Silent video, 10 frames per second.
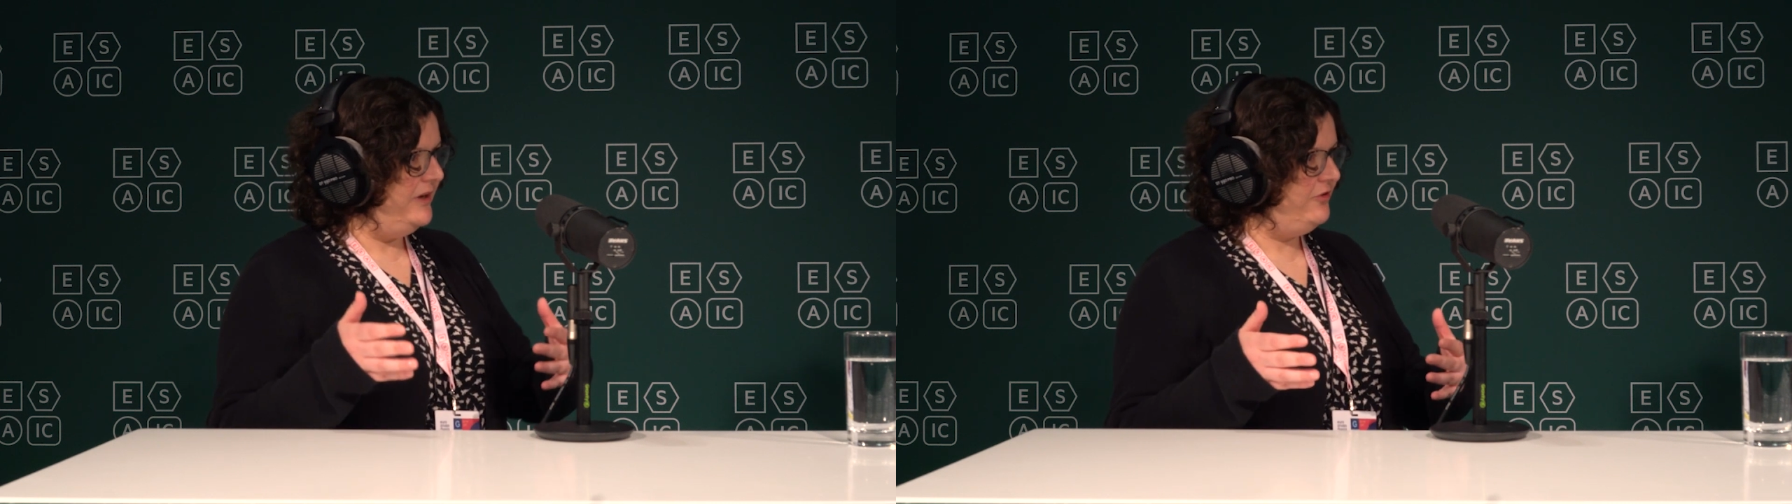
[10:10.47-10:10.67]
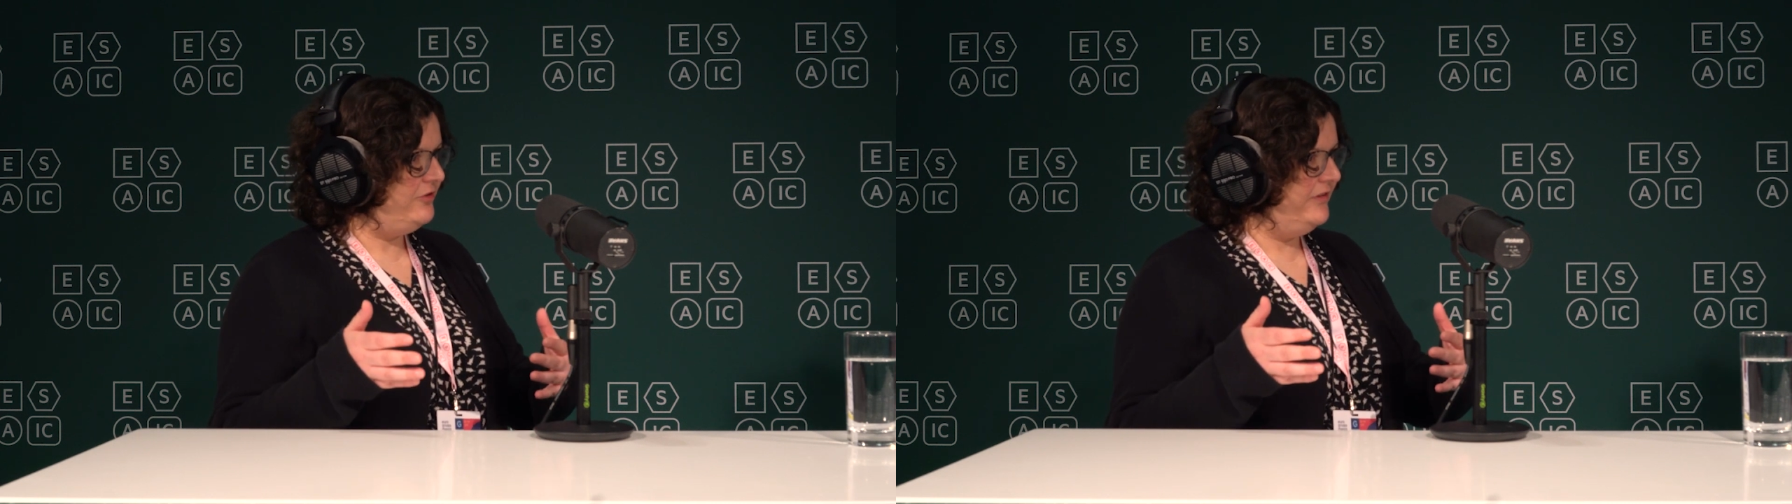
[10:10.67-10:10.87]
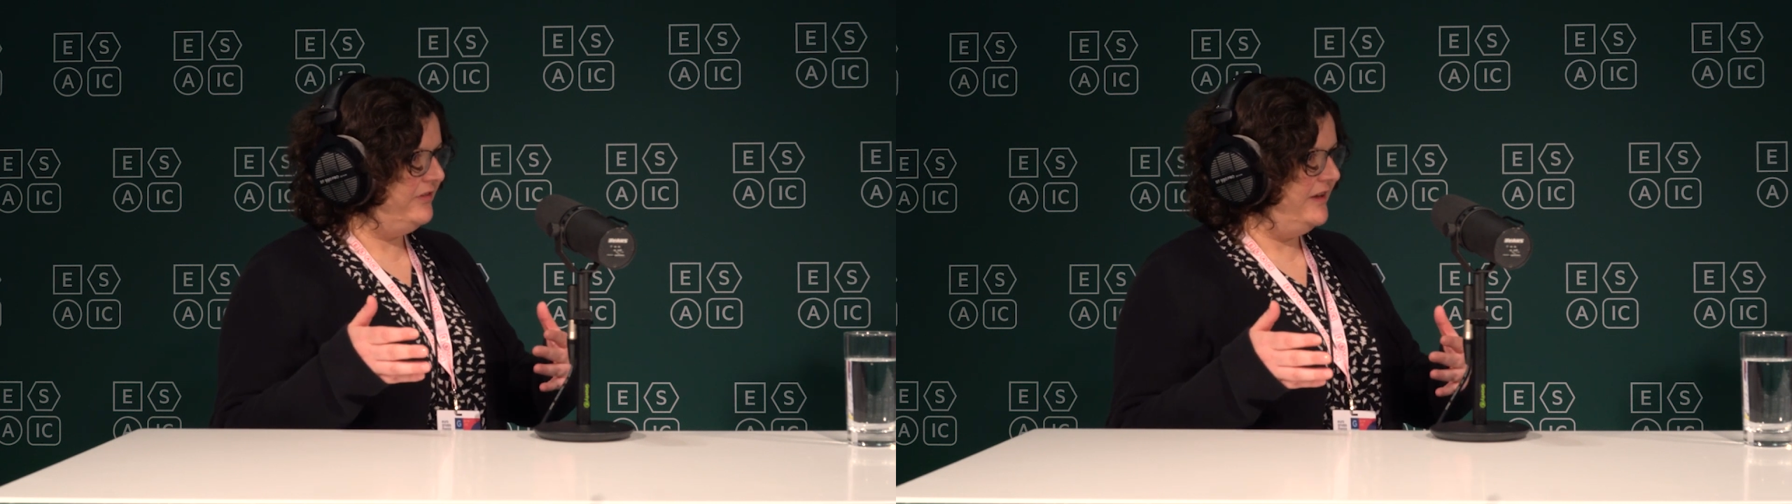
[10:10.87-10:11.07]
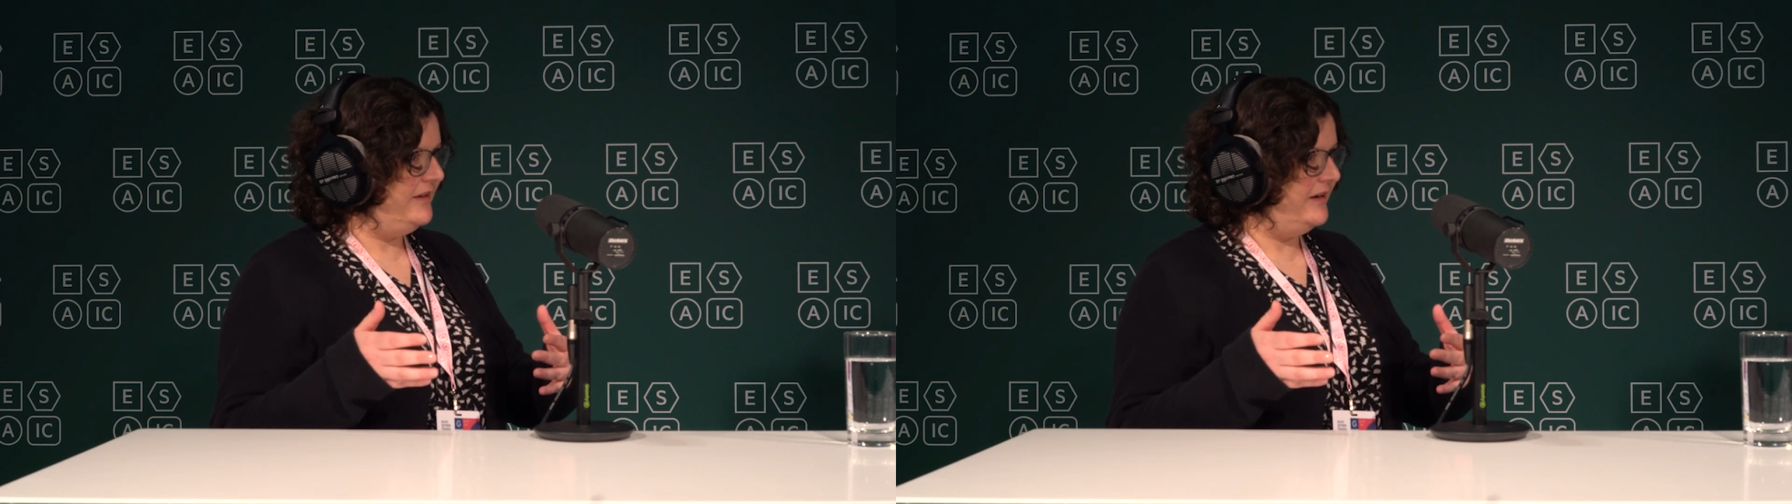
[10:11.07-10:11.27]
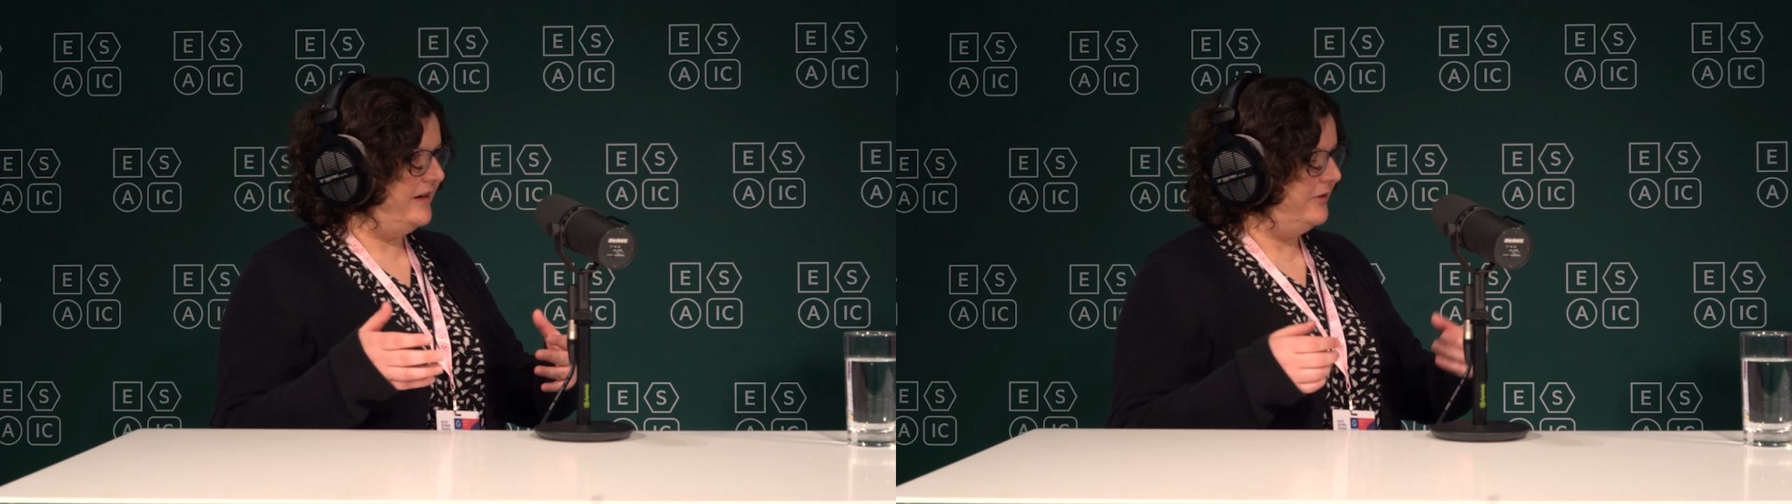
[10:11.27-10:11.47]
patients
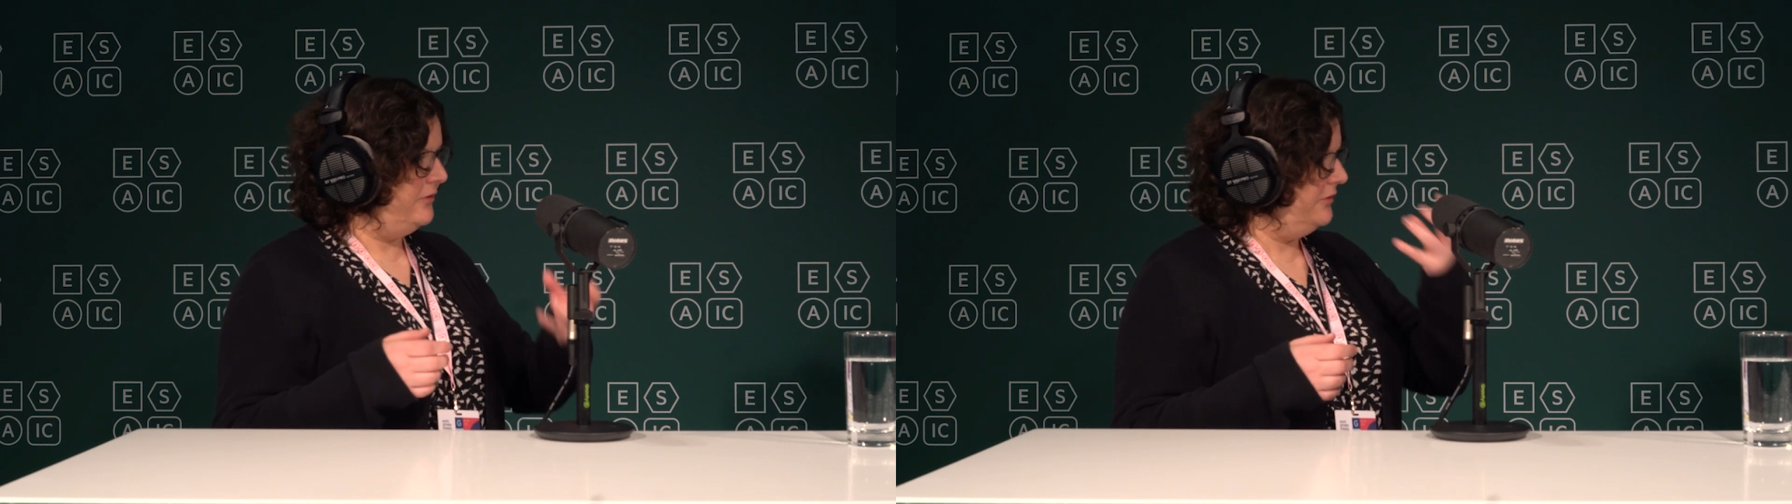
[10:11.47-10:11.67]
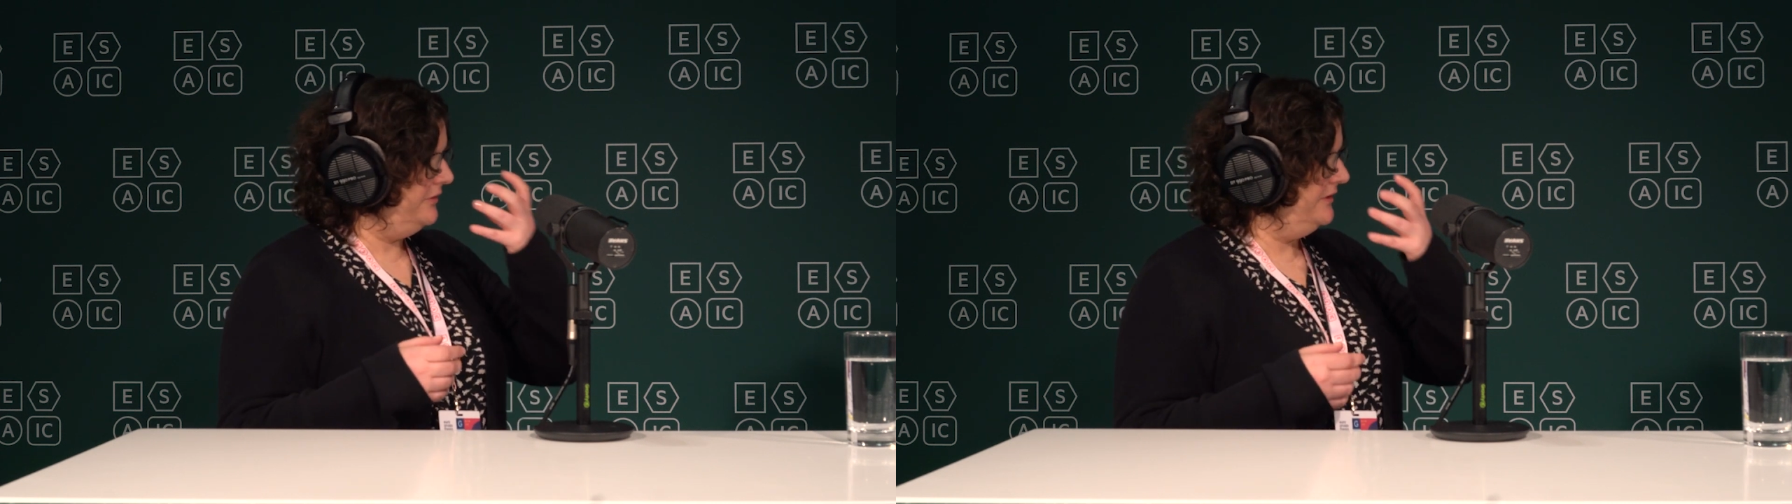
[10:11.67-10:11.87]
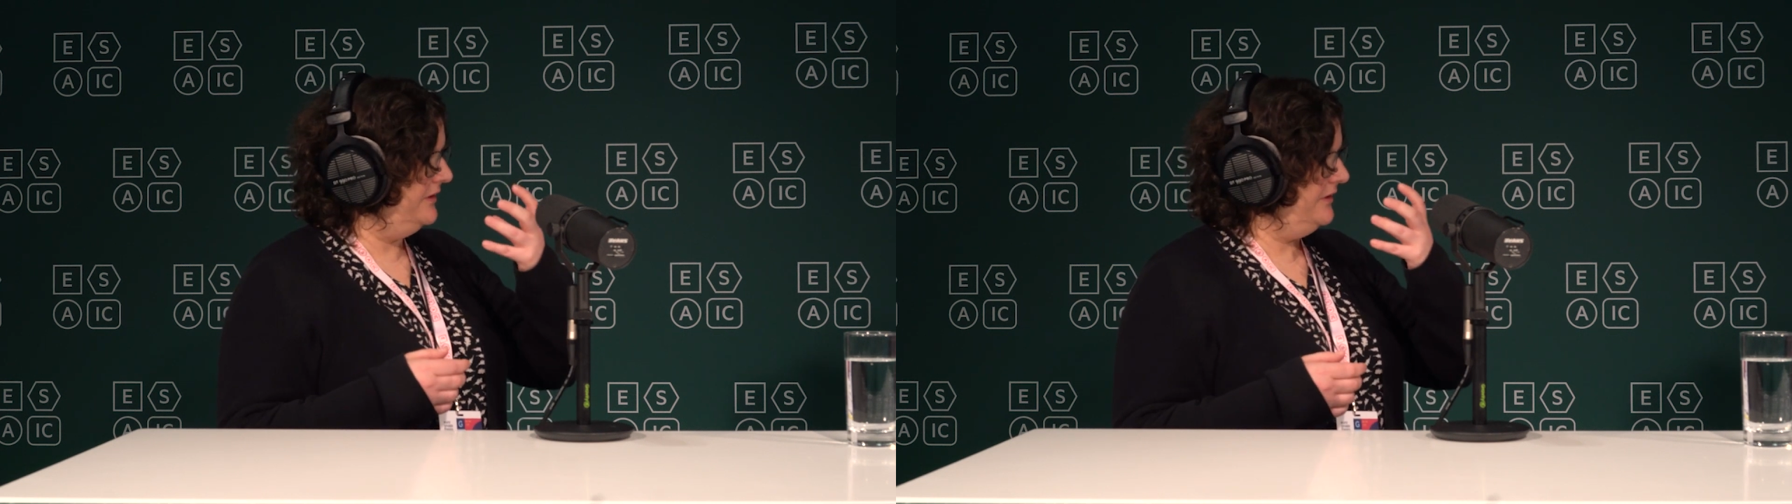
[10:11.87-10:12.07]
that are on